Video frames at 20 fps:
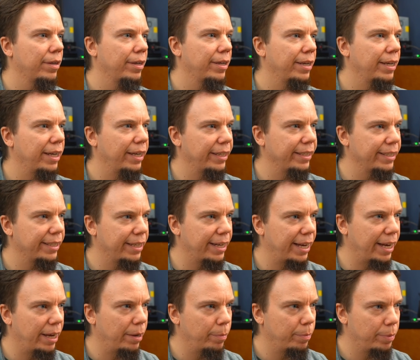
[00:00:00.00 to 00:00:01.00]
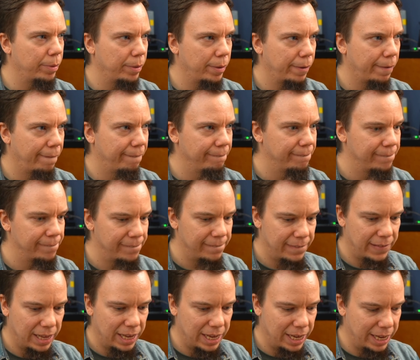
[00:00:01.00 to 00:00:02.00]
escape
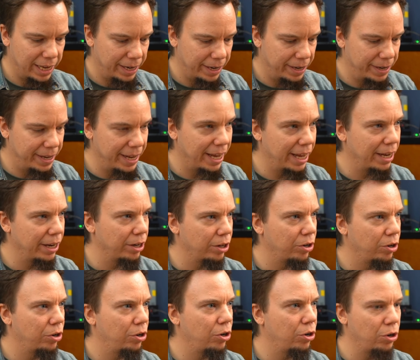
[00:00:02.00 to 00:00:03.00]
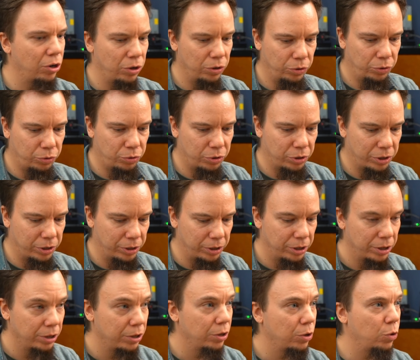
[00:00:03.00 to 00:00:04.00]
and then control
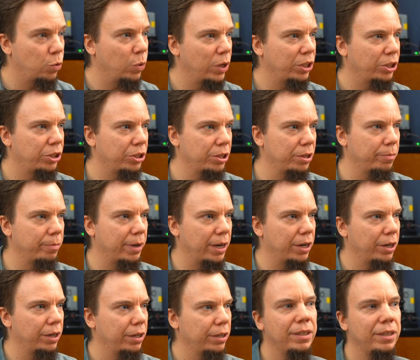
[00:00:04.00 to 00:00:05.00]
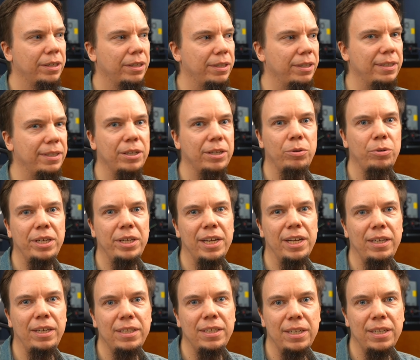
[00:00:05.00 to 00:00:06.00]
question mark is the
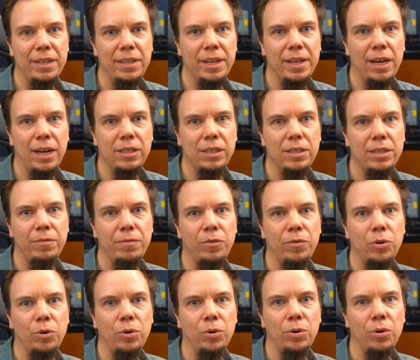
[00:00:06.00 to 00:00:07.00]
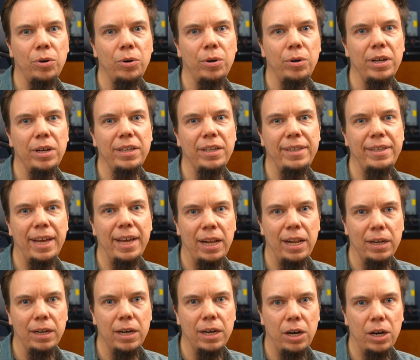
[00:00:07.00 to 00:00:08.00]
readline syntax for del
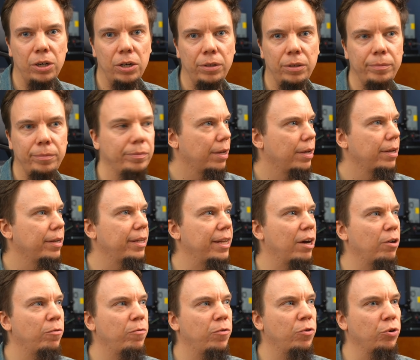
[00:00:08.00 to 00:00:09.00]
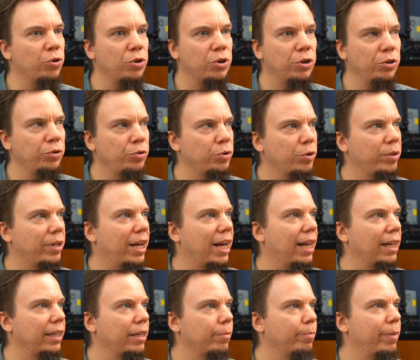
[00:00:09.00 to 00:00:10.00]
car. Now for Control
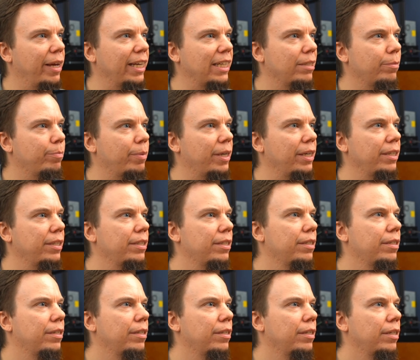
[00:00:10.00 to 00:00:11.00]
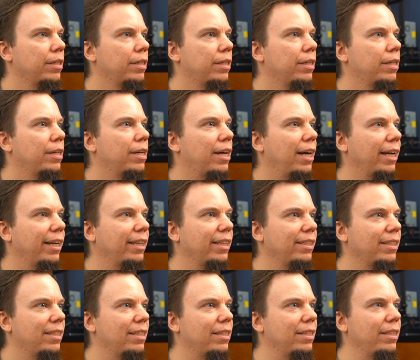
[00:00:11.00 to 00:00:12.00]
Alt backspace, I can
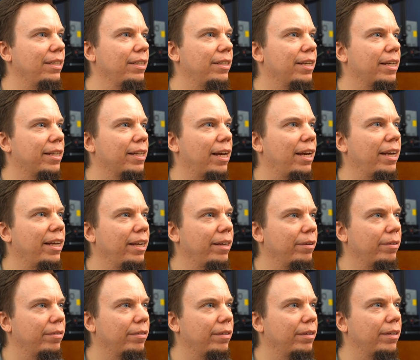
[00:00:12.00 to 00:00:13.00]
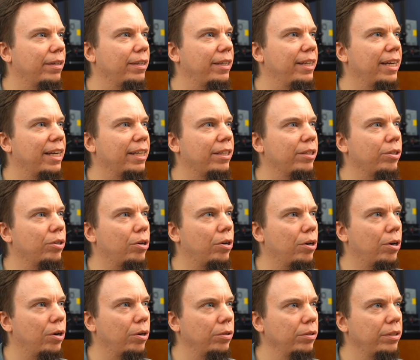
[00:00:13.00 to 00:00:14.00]
see that I get
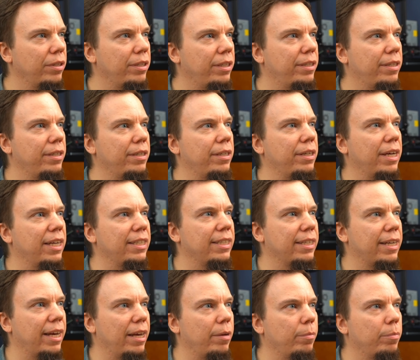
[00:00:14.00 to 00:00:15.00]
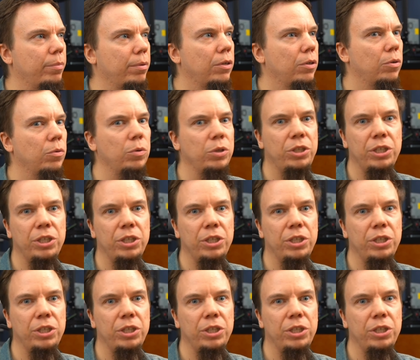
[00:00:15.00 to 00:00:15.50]
only the escape, which is